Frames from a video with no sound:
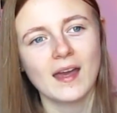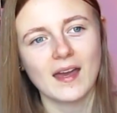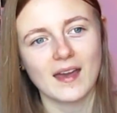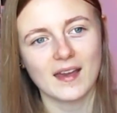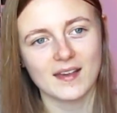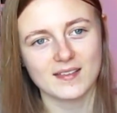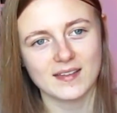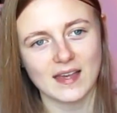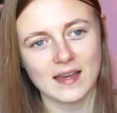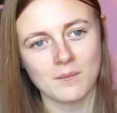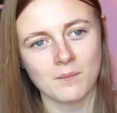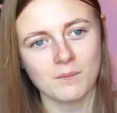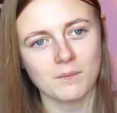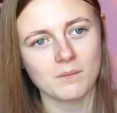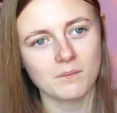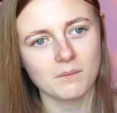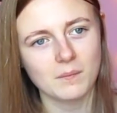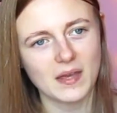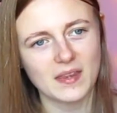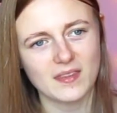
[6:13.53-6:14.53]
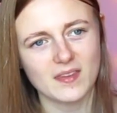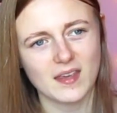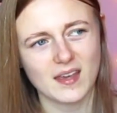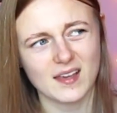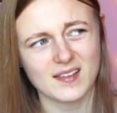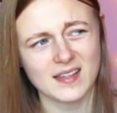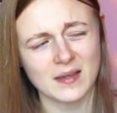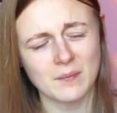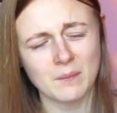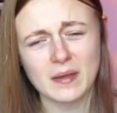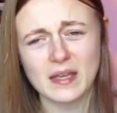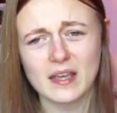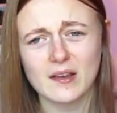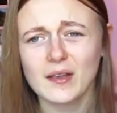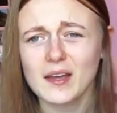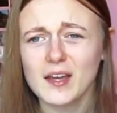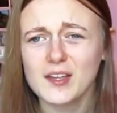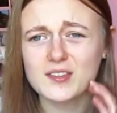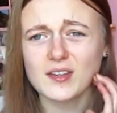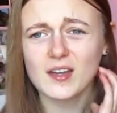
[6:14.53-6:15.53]
the exam
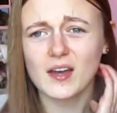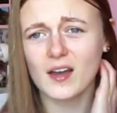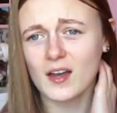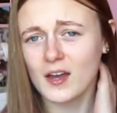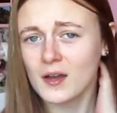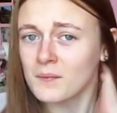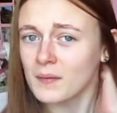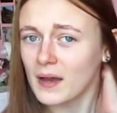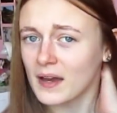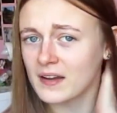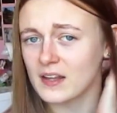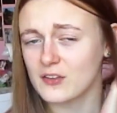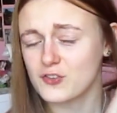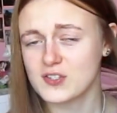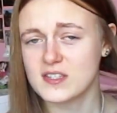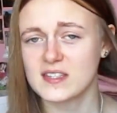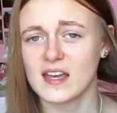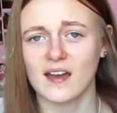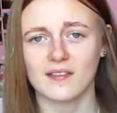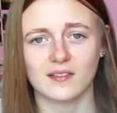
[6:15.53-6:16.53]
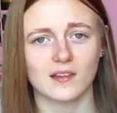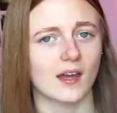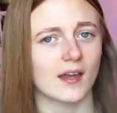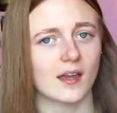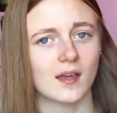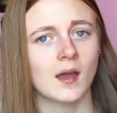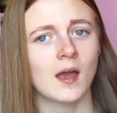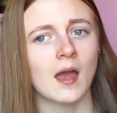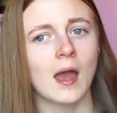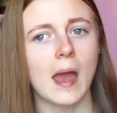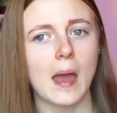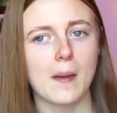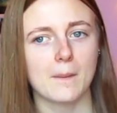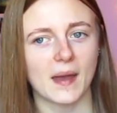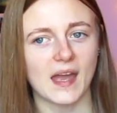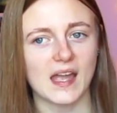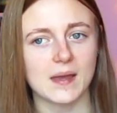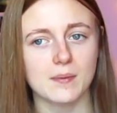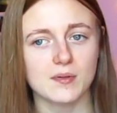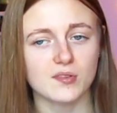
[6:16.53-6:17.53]
period, and it just had like
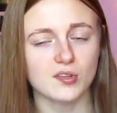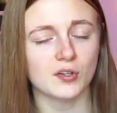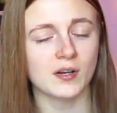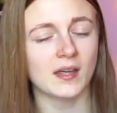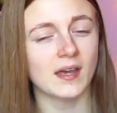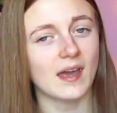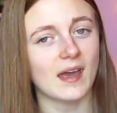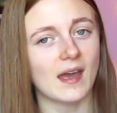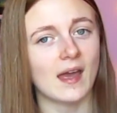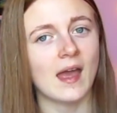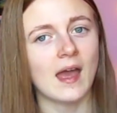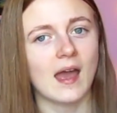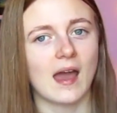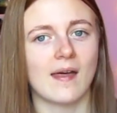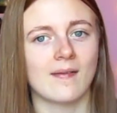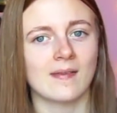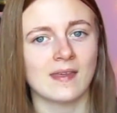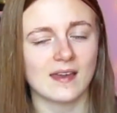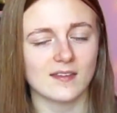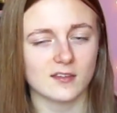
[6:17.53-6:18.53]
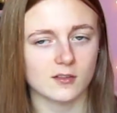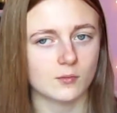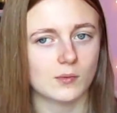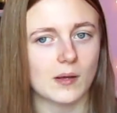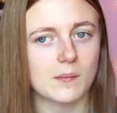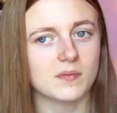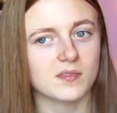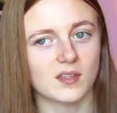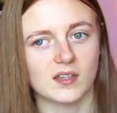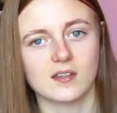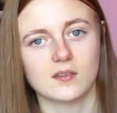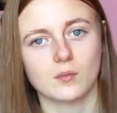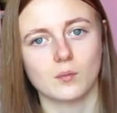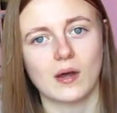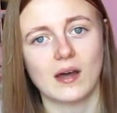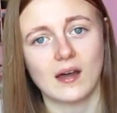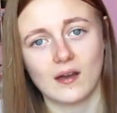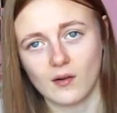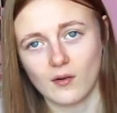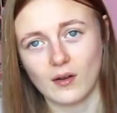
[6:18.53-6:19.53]
papers on it, and he has a website as
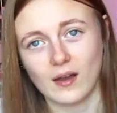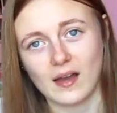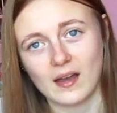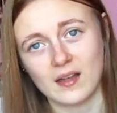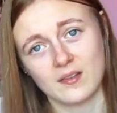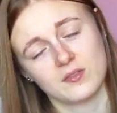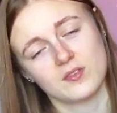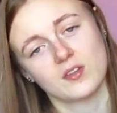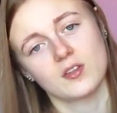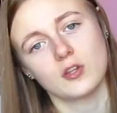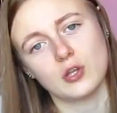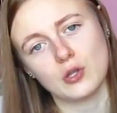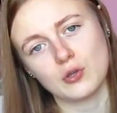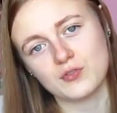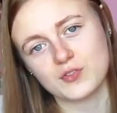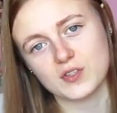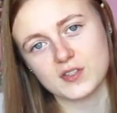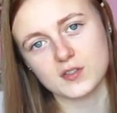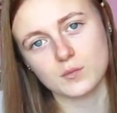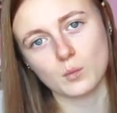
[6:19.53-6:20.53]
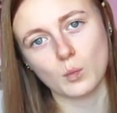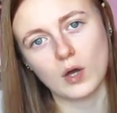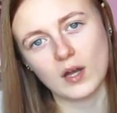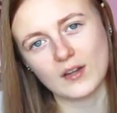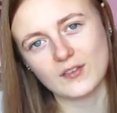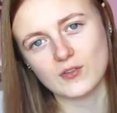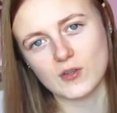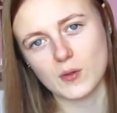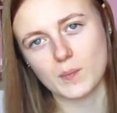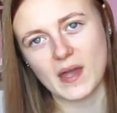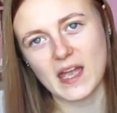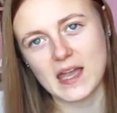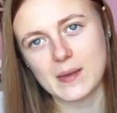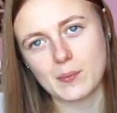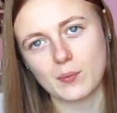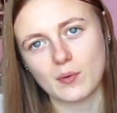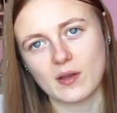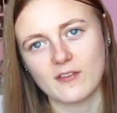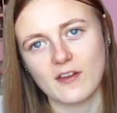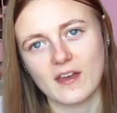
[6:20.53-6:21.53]
well, and you can just work through the paper
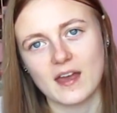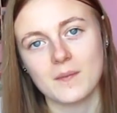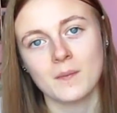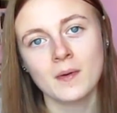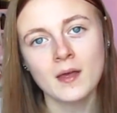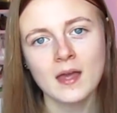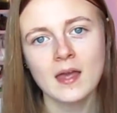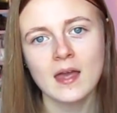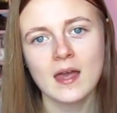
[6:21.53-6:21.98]
with him,